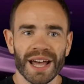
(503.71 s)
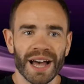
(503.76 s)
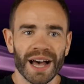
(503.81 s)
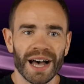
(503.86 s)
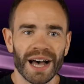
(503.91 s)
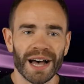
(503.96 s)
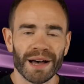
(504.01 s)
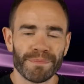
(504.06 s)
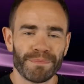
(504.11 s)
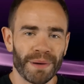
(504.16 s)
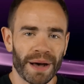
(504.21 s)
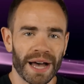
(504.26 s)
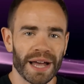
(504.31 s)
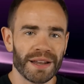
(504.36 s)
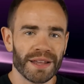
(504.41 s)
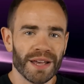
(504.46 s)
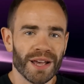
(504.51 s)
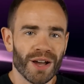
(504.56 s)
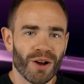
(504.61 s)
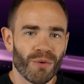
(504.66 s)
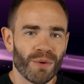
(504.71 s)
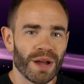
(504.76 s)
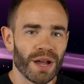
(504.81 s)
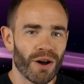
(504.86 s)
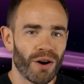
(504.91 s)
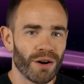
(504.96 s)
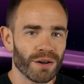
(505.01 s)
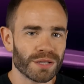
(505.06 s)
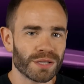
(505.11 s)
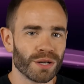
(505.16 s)
Uh, but we
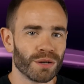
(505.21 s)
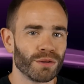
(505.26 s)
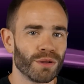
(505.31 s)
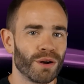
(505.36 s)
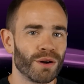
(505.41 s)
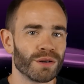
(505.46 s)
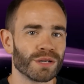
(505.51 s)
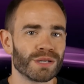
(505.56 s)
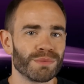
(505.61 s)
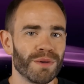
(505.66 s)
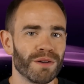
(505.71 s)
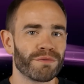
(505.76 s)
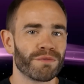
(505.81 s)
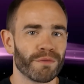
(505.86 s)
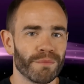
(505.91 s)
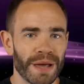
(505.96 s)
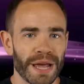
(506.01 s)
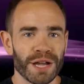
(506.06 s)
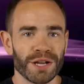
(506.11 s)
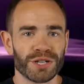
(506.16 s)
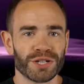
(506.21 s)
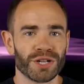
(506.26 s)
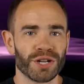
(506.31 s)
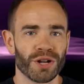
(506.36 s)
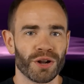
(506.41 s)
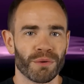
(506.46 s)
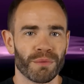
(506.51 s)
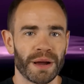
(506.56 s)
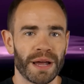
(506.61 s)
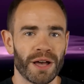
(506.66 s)
also learned some
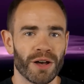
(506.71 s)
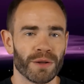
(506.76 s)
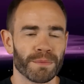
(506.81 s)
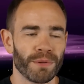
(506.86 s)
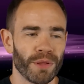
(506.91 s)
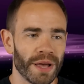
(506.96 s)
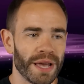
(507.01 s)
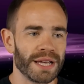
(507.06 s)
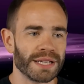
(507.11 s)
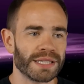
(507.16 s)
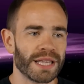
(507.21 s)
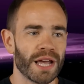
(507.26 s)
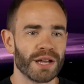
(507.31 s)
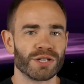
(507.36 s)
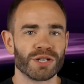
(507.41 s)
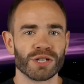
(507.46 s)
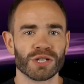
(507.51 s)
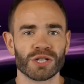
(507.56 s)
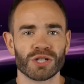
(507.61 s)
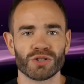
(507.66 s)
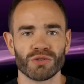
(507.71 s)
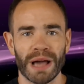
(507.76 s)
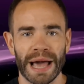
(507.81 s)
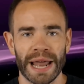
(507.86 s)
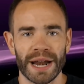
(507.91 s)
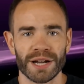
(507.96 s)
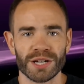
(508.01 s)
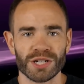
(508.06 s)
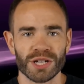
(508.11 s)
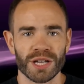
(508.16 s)
information around PlayStation's
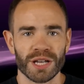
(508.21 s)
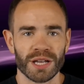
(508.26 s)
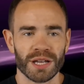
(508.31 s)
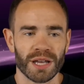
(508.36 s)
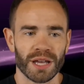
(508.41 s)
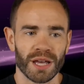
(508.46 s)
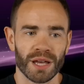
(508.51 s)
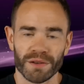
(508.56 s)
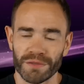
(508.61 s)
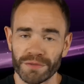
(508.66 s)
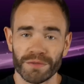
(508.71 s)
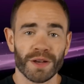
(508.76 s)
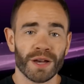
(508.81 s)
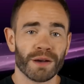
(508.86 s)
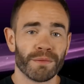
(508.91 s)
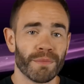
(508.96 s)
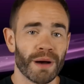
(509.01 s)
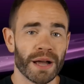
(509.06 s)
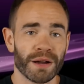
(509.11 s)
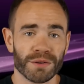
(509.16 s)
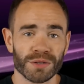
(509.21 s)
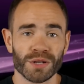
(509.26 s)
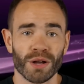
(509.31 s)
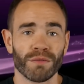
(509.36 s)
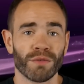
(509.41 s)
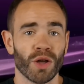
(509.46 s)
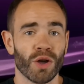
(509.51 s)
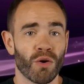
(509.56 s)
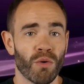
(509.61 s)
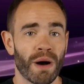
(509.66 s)
strategy if
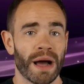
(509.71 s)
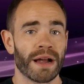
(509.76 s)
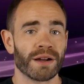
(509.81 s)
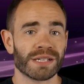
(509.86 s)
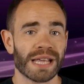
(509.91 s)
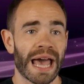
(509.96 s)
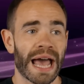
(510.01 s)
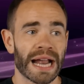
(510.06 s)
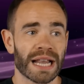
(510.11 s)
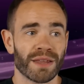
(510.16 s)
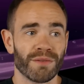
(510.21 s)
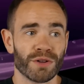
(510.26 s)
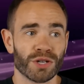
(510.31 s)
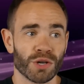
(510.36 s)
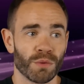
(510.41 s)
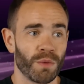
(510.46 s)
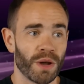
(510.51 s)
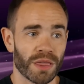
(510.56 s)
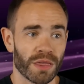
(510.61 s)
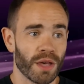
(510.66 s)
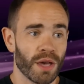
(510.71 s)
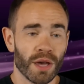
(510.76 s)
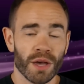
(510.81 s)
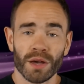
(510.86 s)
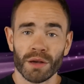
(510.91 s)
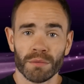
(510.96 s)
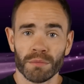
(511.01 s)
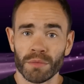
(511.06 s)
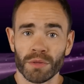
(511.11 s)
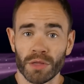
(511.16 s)
Microsoft acquires Activision with
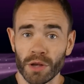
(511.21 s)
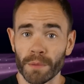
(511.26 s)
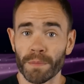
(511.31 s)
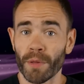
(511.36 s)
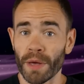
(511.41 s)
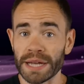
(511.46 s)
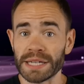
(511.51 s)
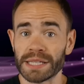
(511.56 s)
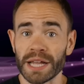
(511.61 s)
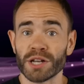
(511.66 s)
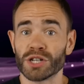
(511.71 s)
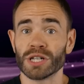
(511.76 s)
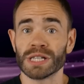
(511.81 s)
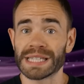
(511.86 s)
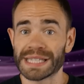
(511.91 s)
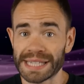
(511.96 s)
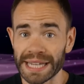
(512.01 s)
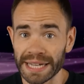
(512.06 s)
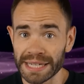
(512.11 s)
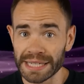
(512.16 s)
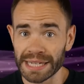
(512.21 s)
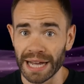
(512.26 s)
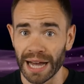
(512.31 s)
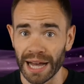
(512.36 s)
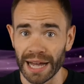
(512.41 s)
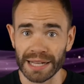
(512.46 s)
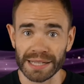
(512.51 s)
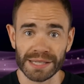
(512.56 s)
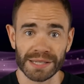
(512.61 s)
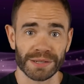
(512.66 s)
their PlayStation 6
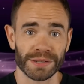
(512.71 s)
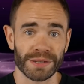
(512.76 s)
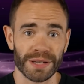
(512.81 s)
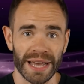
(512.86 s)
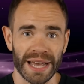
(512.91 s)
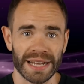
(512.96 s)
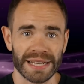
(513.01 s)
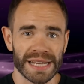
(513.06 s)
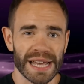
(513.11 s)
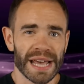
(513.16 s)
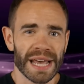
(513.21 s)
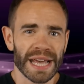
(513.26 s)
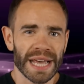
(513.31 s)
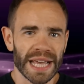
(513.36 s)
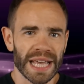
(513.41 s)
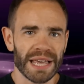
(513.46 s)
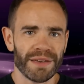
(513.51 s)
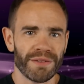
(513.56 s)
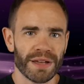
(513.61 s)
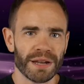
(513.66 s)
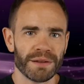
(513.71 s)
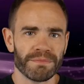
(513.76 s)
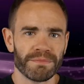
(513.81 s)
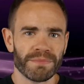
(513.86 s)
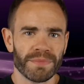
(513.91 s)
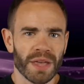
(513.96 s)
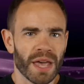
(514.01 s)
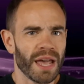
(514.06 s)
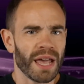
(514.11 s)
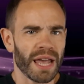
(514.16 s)
console, and even
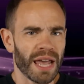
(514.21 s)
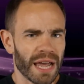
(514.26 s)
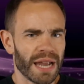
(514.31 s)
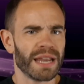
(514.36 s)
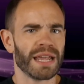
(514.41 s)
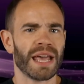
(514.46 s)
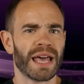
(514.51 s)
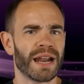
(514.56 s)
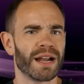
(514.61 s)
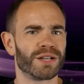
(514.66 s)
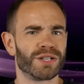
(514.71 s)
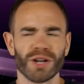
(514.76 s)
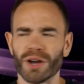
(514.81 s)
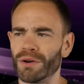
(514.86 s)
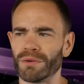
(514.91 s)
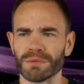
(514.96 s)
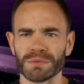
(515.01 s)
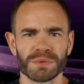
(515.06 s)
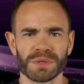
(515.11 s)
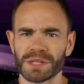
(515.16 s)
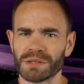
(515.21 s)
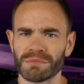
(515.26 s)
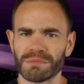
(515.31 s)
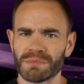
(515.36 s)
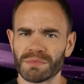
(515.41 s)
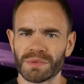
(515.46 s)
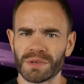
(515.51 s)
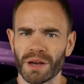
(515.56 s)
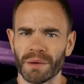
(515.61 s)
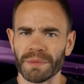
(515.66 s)
Indiana Jones
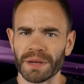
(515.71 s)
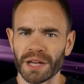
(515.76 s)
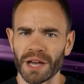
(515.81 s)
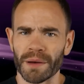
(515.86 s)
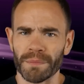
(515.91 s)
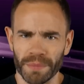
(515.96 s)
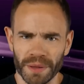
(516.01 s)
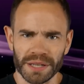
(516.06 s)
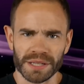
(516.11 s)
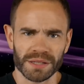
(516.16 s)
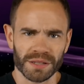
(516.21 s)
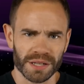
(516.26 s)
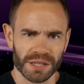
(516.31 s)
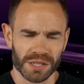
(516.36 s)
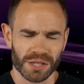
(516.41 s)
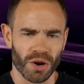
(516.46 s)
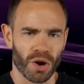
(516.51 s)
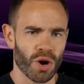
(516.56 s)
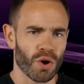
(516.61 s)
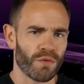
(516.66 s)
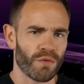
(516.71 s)
coming up. Let's, let's start